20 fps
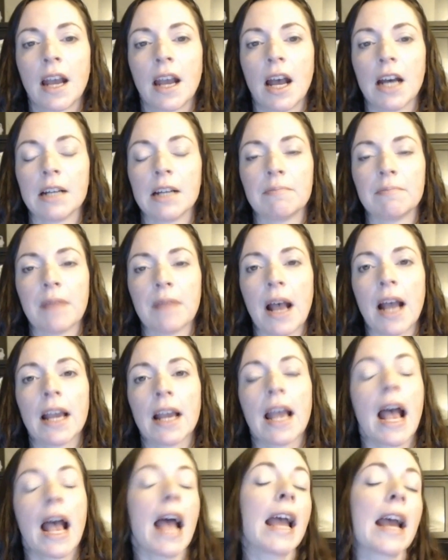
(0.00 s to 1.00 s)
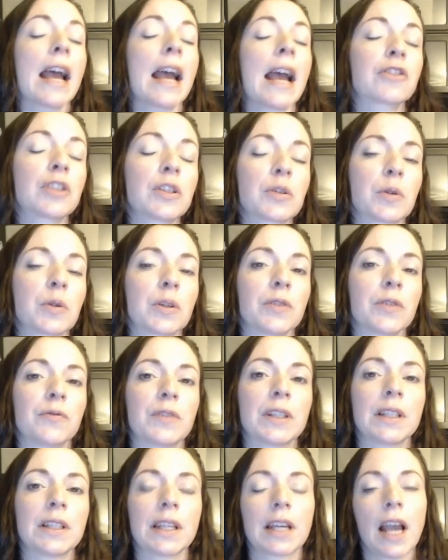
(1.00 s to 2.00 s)
I actually sort of
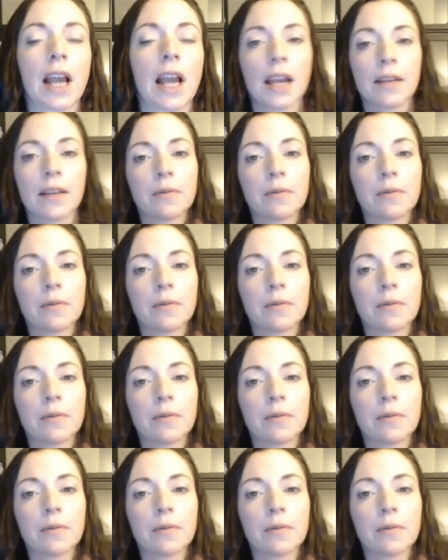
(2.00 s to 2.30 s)
feel like I